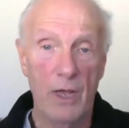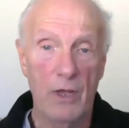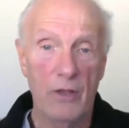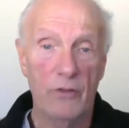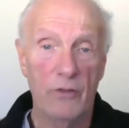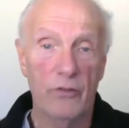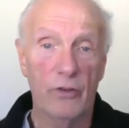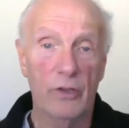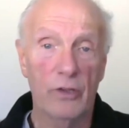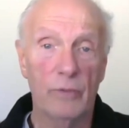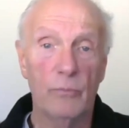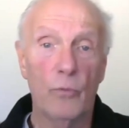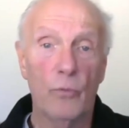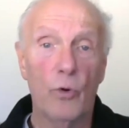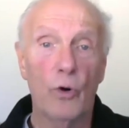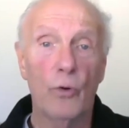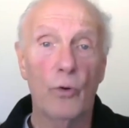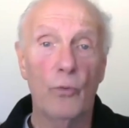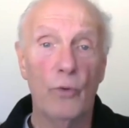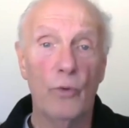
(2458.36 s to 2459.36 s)
So the
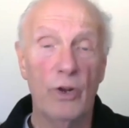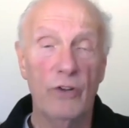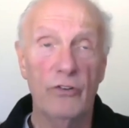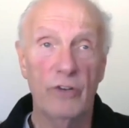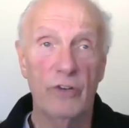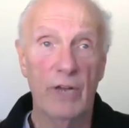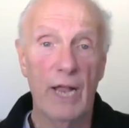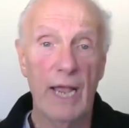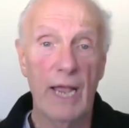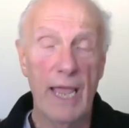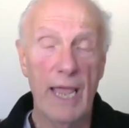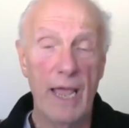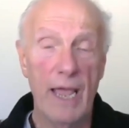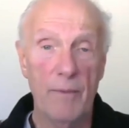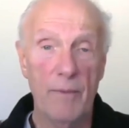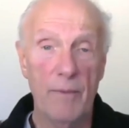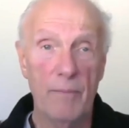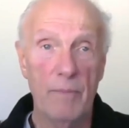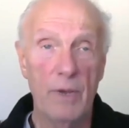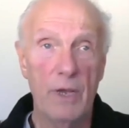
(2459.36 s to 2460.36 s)
more rigid I
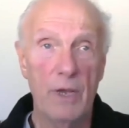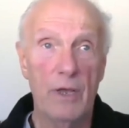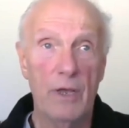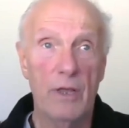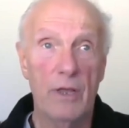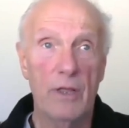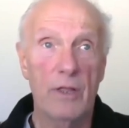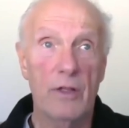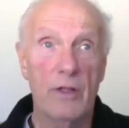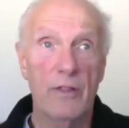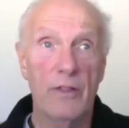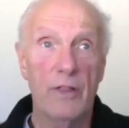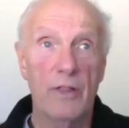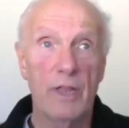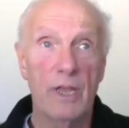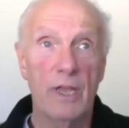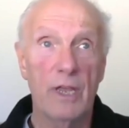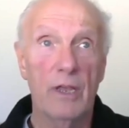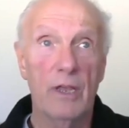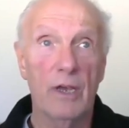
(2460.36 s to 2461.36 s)
am,
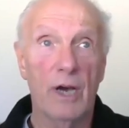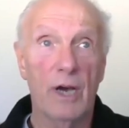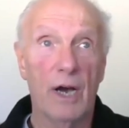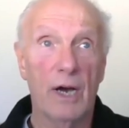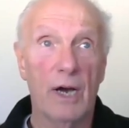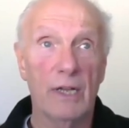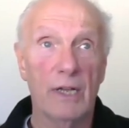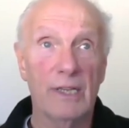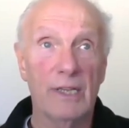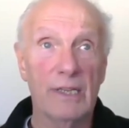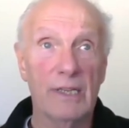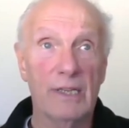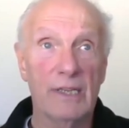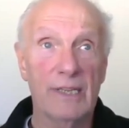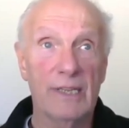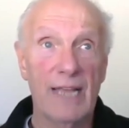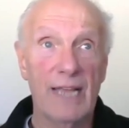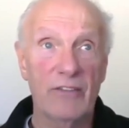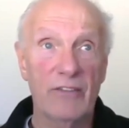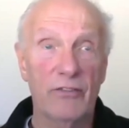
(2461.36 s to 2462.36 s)
the
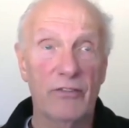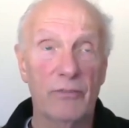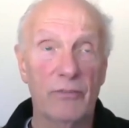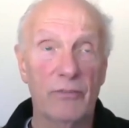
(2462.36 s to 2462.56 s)
less